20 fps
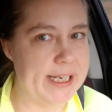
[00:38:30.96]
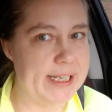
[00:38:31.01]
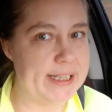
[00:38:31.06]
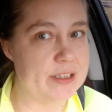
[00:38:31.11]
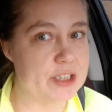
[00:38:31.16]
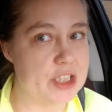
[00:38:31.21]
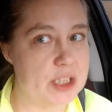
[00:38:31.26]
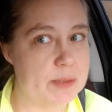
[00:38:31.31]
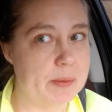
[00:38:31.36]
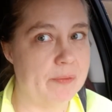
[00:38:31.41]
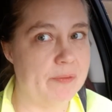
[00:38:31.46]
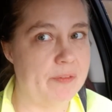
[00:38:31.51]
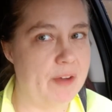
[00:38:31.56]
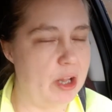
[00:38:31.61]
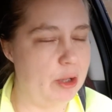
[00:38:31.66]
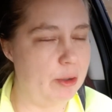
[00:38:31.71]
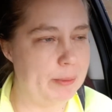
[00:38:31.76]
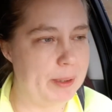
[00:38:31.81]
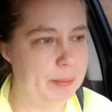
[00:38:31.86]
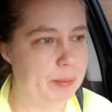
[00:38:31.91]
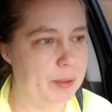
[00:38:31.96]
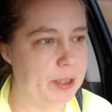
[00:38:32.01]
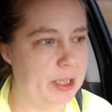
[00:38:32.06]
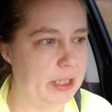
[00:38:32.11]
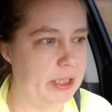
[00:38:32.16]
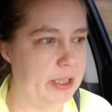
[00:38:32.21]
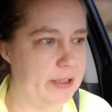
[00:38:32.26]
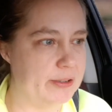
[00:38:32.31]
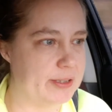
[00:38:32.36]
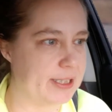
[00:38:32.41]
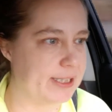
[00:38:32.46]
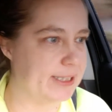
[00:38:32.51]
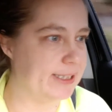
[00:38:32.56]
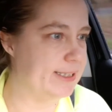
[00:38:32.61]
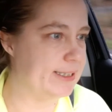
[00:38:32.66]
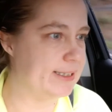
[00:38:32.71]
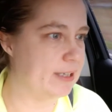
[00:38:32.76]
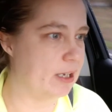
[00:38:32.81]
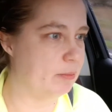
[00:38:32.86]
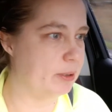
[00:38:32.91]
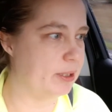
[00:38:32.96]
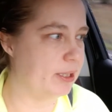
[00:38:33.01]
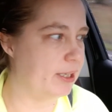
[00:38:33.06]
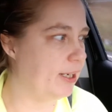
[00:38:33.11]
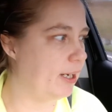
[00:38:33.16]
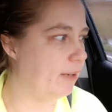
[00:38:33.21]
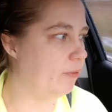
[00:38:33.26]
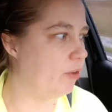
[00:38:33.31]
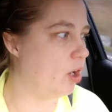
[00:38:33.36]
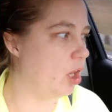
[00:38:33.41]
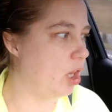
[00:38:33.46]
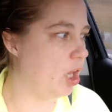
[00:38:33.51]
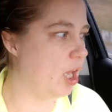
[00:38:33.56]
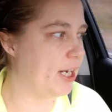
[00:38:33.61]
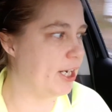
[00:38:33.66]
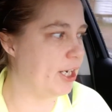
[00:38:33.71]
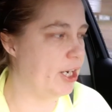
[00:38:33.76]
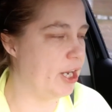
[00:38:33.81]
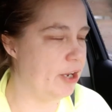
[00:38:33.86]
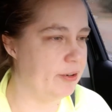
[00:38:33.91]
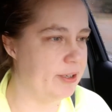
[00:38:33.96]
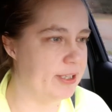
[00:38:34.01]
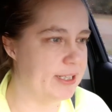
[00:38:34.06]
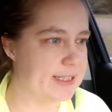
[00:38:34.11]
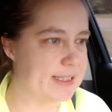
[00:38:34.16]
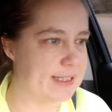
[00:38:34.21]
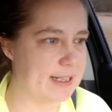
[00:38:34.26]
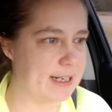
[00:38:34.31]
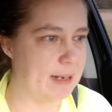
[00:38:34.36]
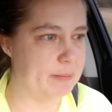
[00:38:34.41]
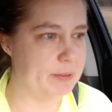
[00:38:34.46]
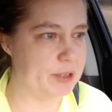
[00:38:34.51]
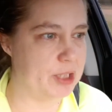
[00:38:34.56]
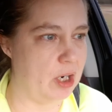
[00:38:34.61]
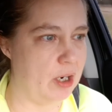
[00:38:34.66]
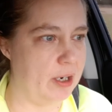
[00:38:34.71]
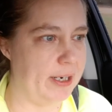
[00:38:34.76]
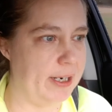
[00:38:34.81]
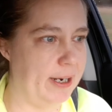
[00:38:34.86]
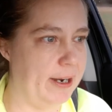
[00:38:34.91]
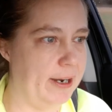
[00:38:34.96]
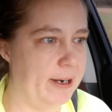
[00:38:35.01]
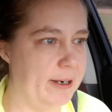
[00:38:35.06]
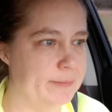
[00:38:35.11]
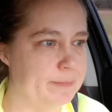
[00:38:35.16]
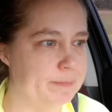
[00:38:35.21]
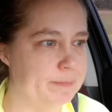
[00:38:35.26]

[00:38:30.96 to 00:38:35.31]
She's been following me pretty closely, so I'm going to give her a lot of notice that I'm turning here.